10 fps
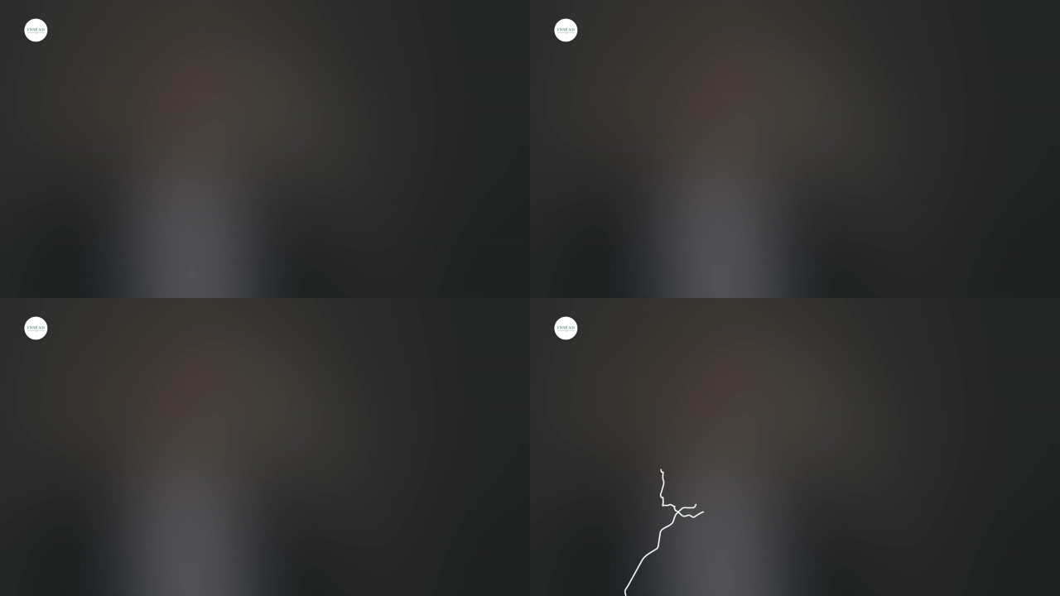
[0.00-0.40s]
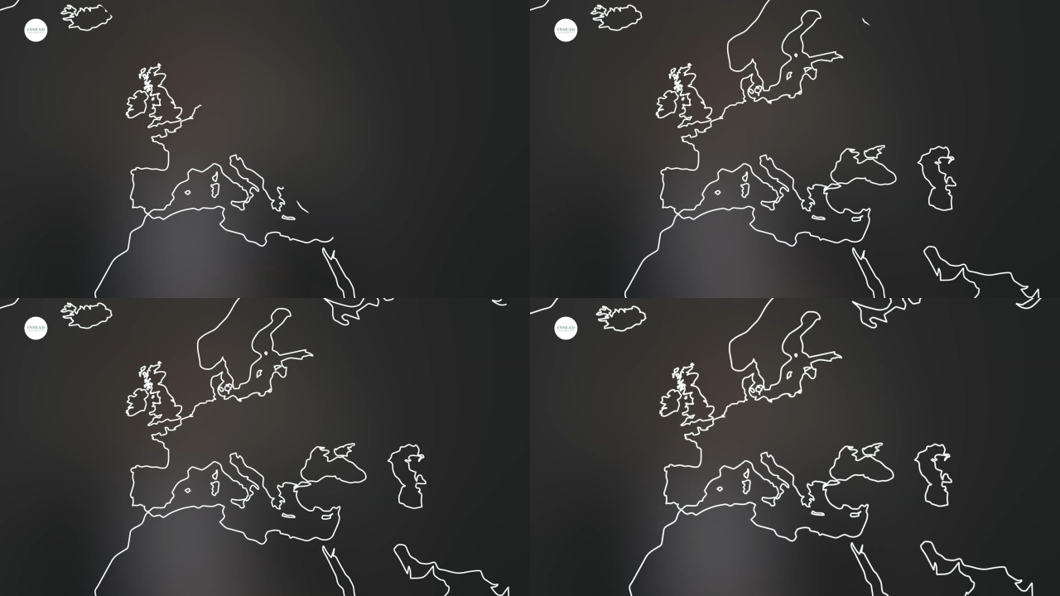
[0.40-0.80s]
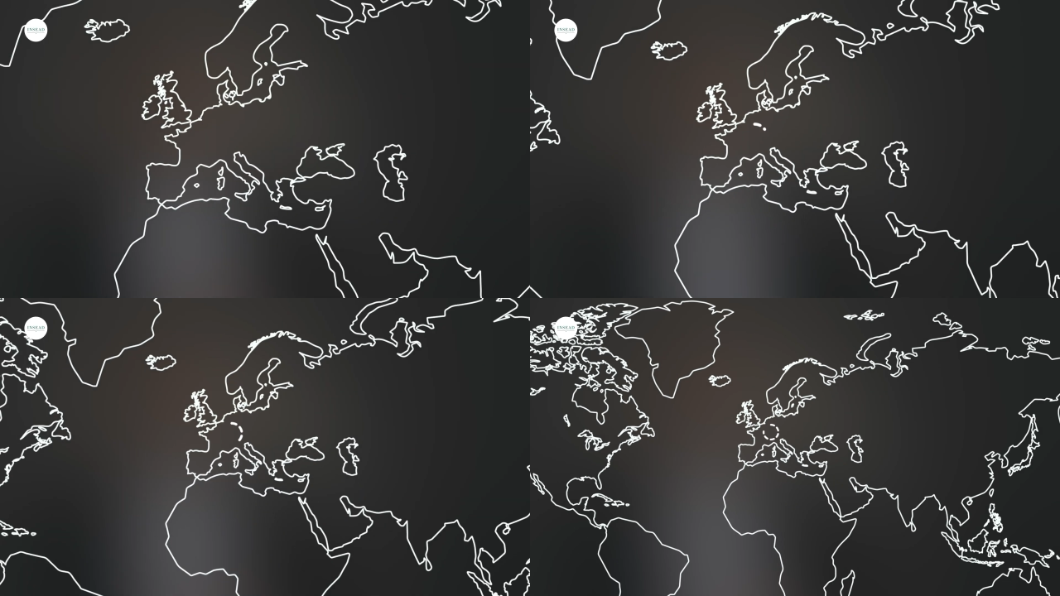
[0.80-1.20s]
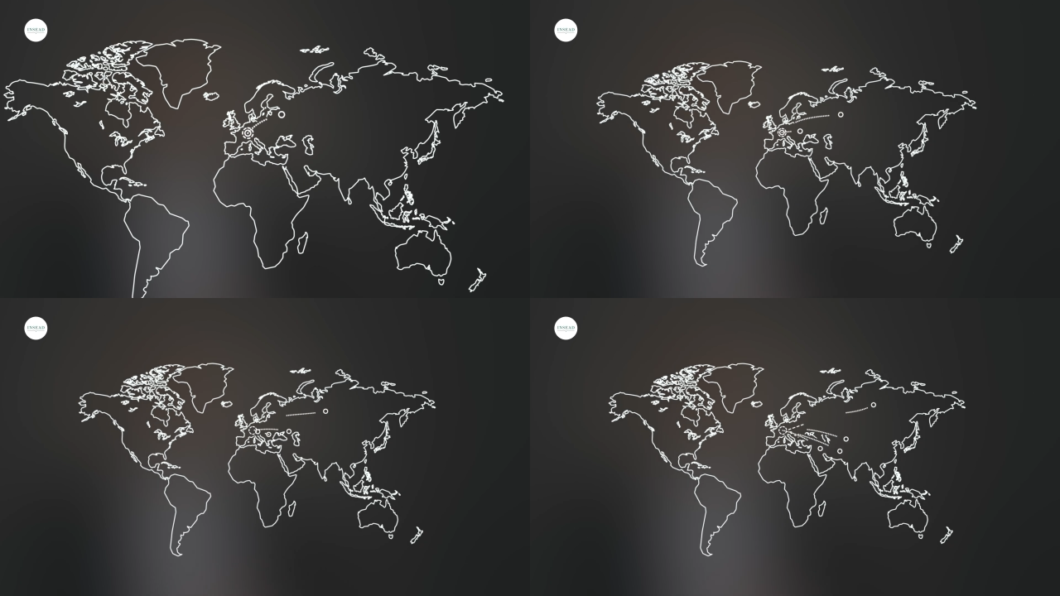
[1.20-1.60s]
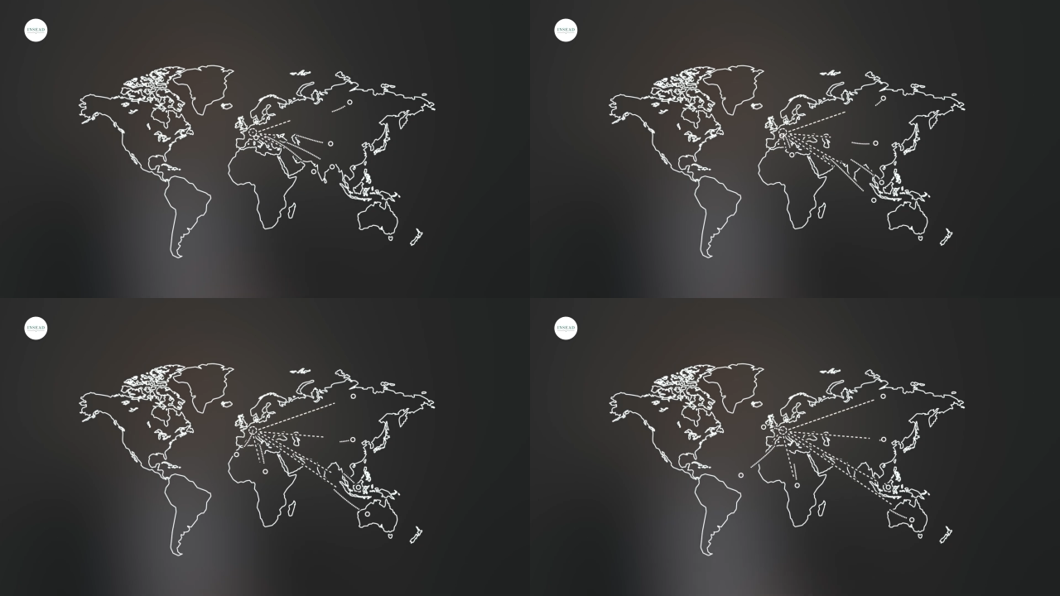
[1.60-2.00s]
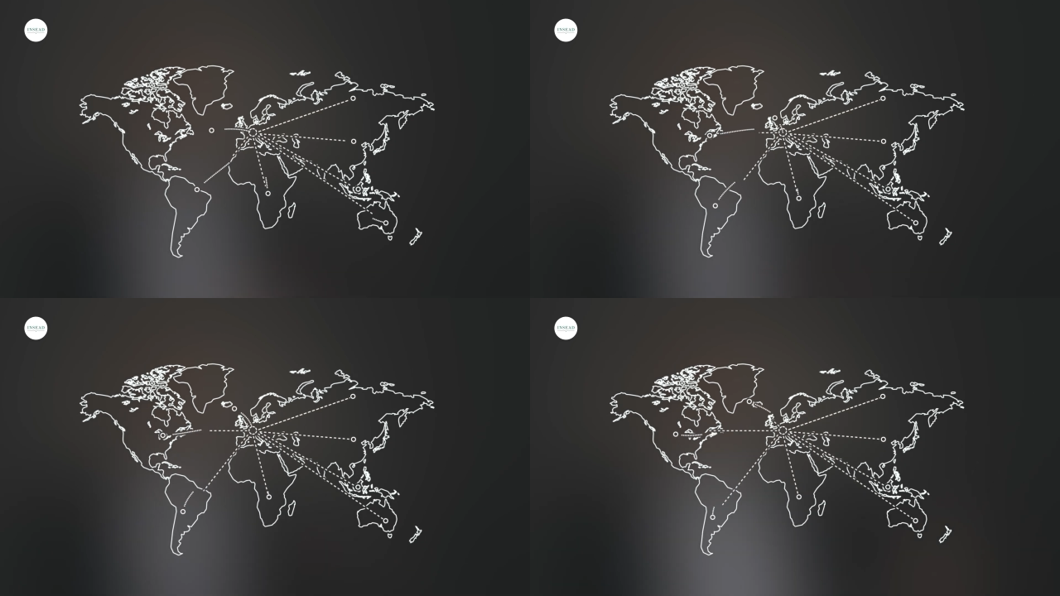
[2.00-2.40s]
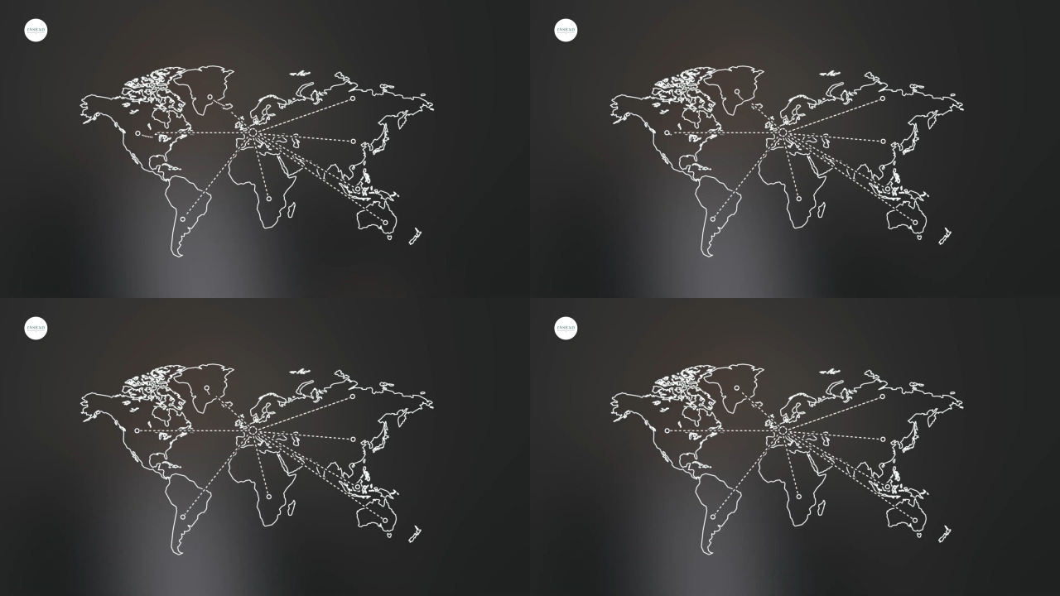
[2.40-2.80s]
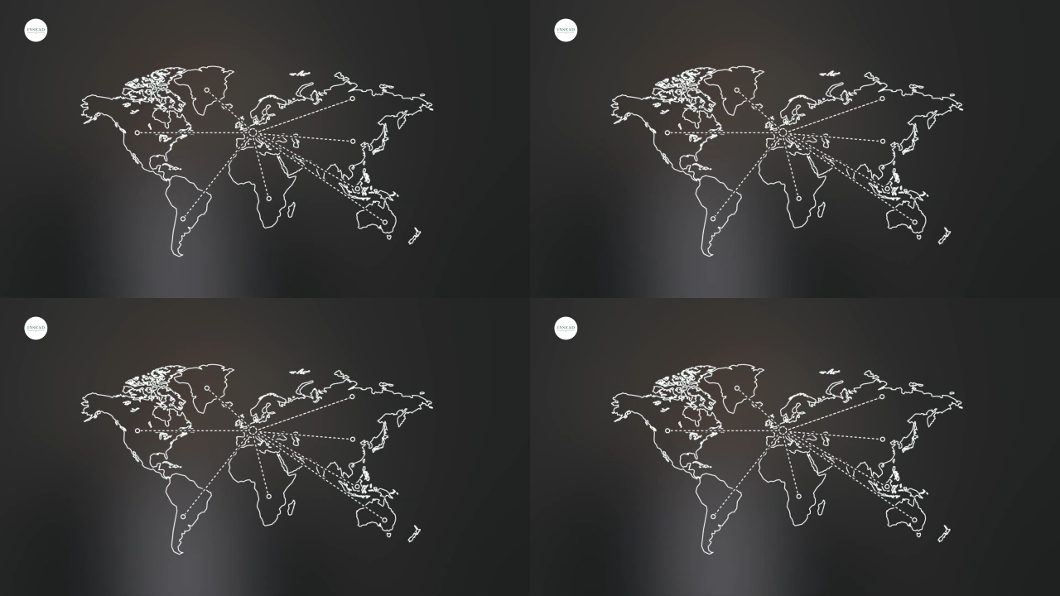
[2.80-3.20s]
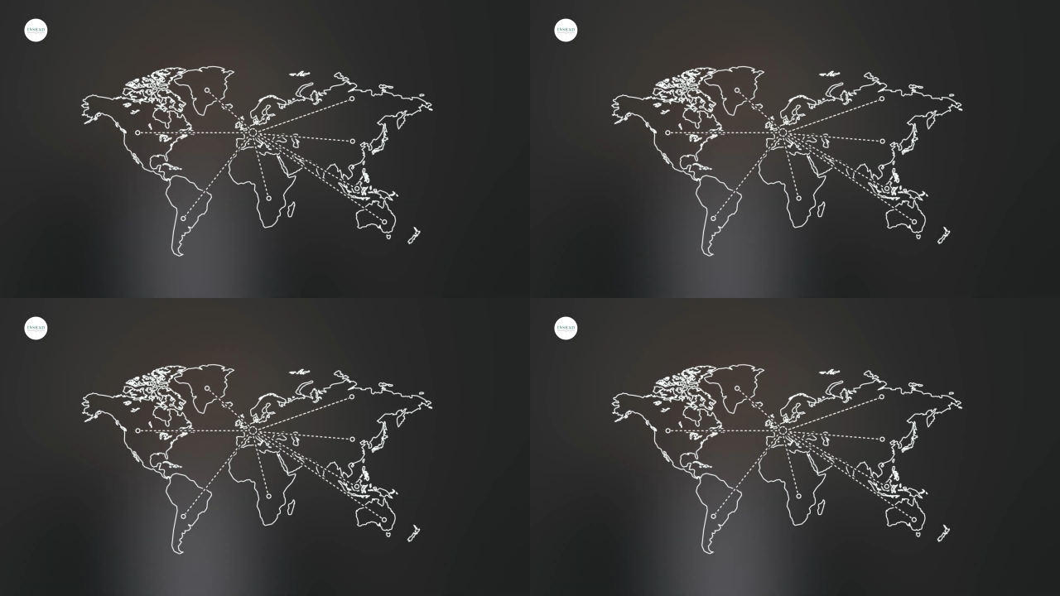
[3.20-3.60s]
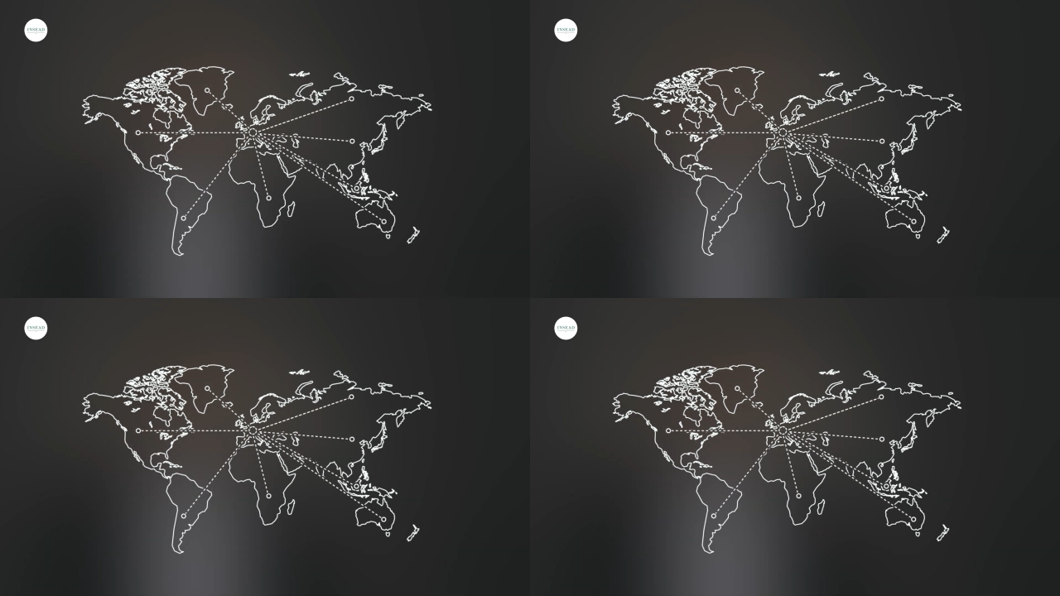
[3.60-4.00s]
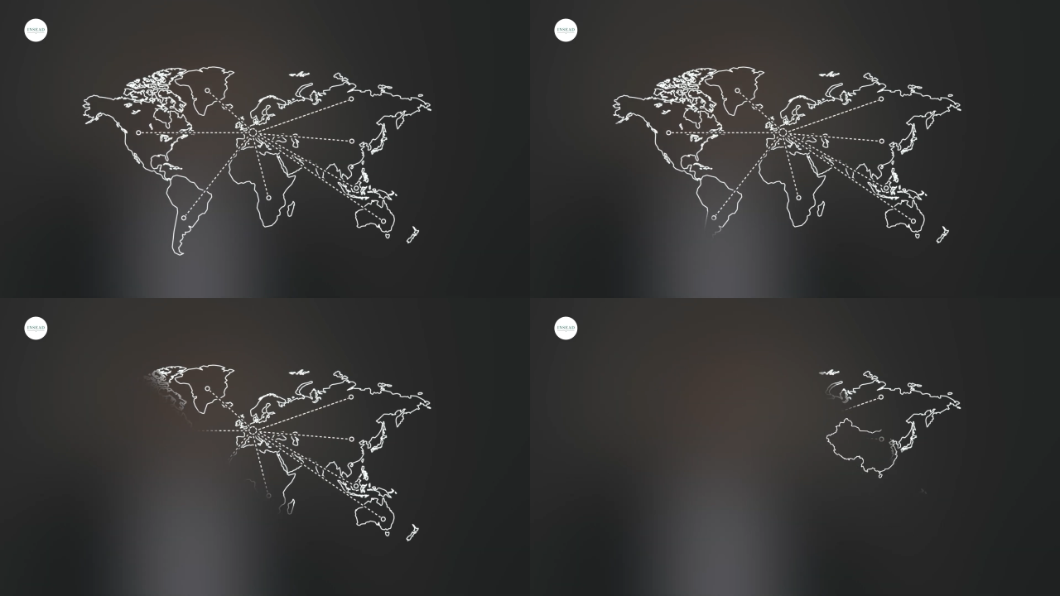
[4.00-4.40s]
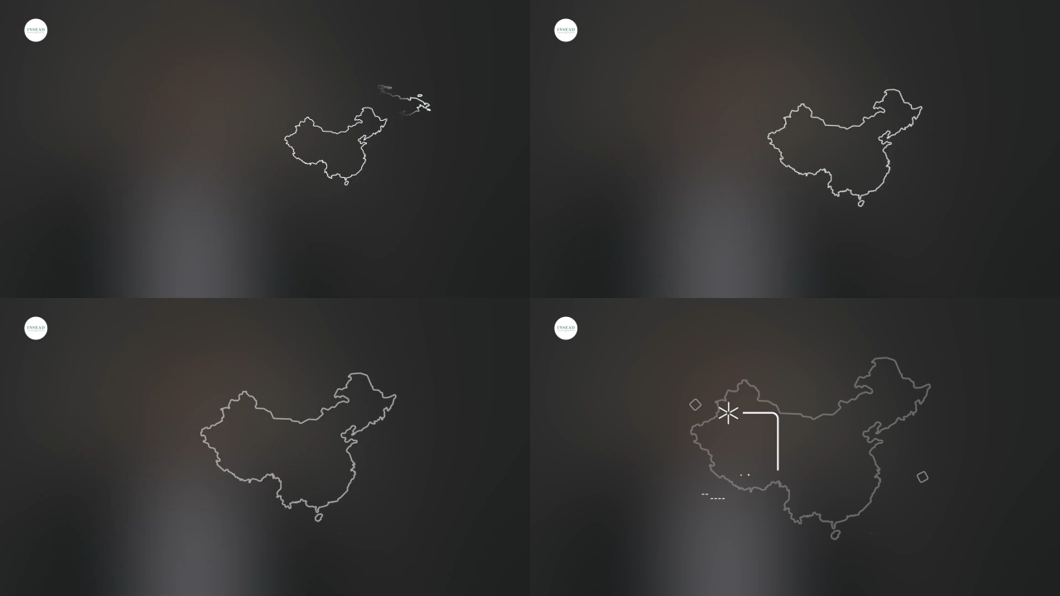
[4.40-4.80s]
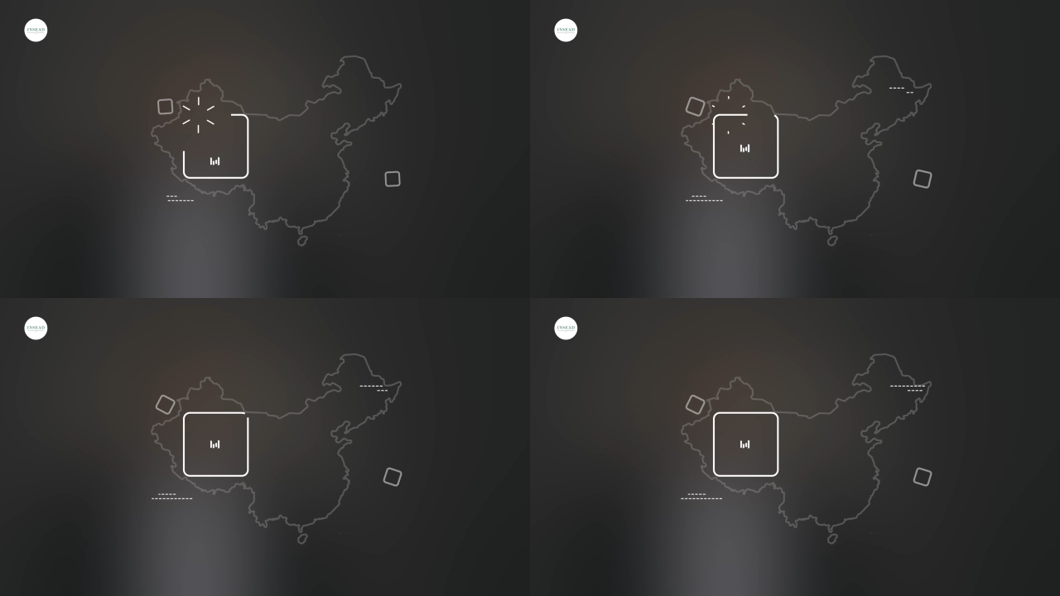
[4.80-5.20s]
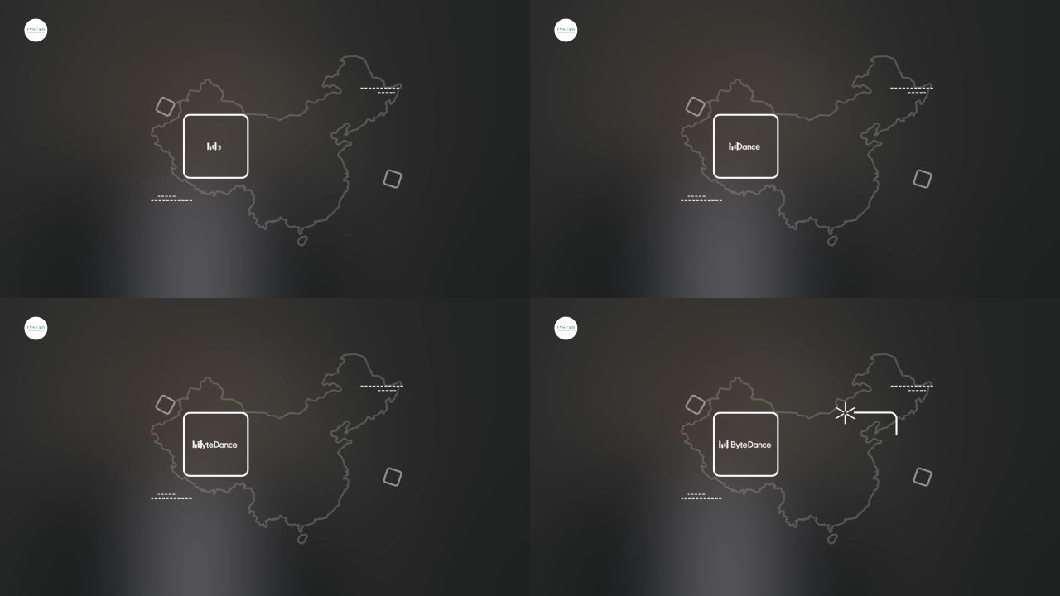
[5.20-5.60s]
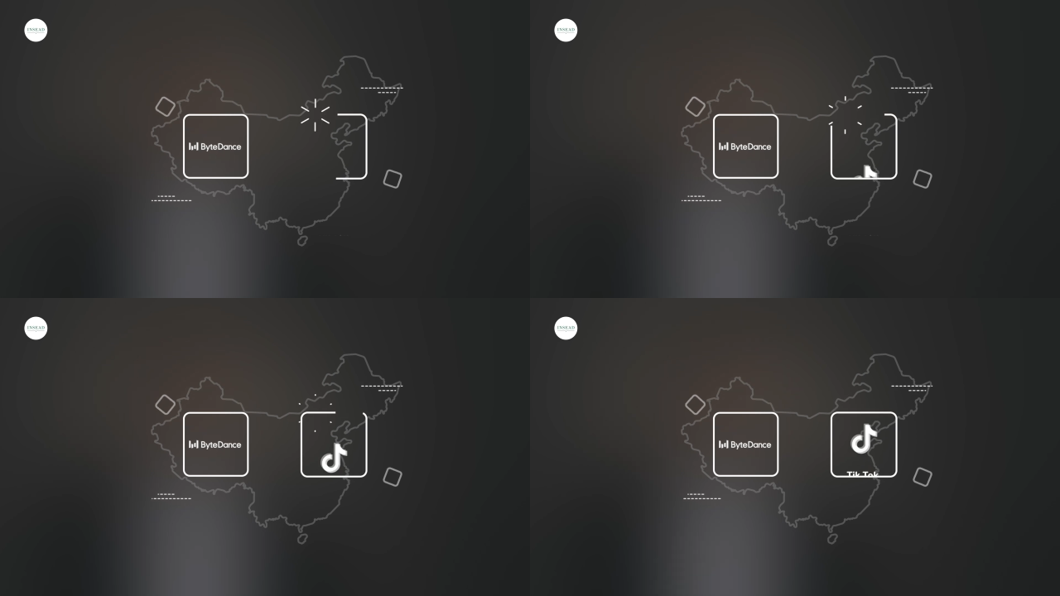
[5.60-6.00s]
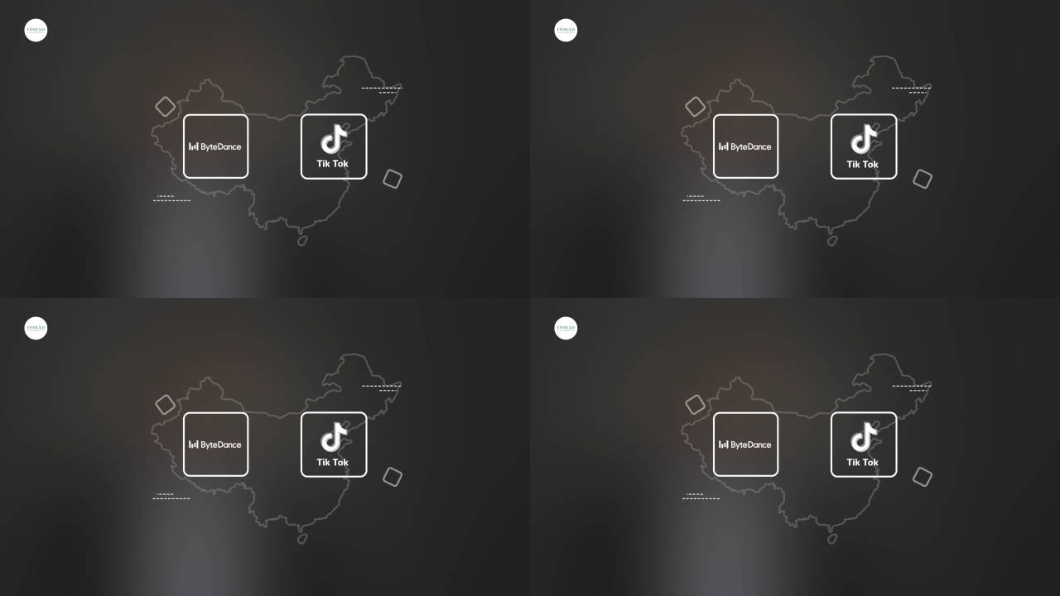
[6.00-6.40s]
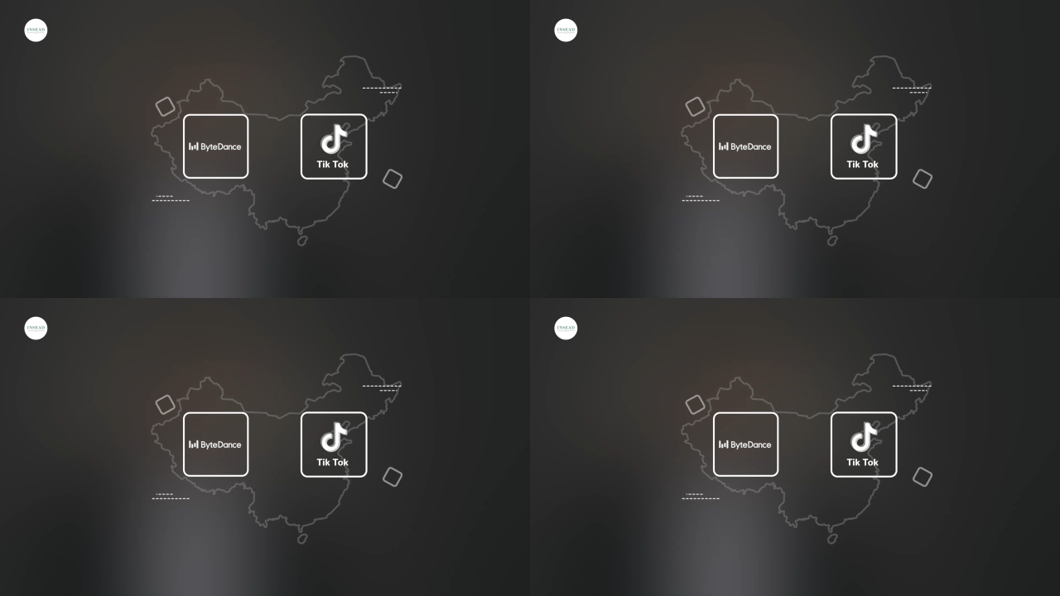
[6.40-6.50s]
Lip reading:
No face is visible, so there are no lips to read.